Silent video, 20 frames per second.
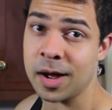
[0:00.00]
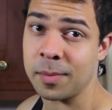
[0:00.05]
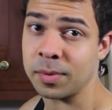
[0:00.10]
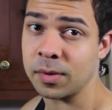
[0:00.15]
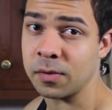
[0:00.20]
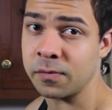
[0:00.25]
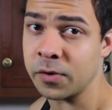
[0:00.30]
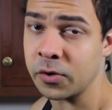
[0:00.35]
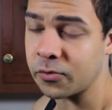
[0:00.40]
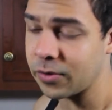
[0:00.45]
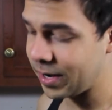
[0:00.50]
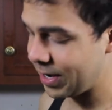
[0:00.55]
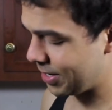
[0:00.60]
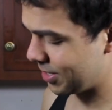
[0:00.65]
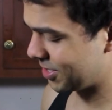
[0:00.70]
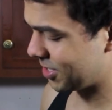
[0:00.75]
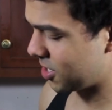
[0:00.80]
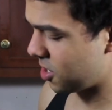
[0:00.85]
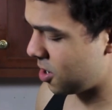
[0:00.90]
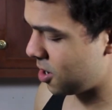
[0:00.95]
couple of
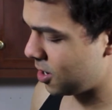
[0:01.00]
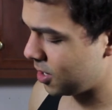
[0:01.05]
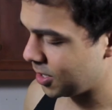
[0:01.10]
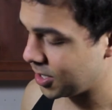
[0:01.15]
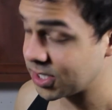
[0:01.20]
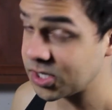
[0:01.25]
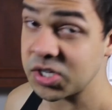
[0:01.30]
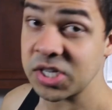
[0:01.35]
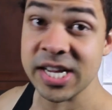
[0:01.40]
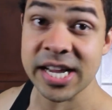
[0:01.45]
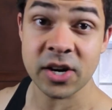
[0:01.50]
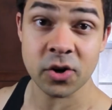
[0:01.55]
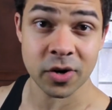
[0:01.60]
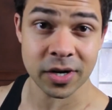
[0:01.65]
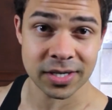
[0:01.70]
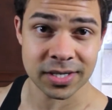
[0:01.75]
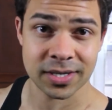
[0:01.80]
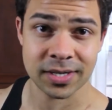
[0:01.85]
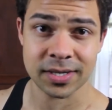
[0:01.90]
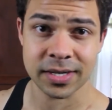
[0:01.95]
ingredients, our
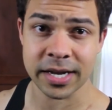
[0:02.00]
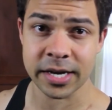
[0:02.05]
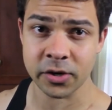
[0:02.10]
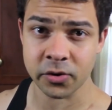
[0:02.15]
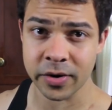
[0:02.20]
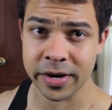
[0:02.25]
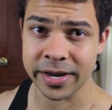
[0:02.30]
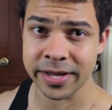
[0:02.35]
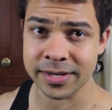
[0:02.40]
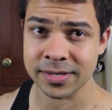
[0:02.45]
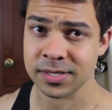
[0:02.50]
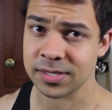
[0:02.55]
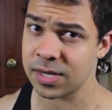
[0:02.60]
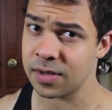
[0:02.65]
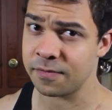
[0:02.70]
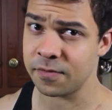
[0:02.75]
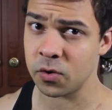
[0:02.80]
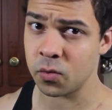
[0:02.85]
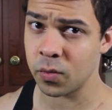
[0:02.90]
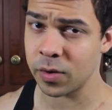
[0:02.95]
secret ingredients,
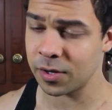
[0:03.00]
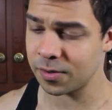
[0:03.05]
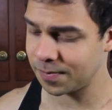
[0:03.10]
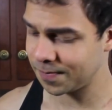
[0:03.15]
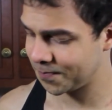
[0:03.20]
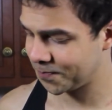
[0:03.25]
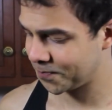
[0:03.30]
if you will.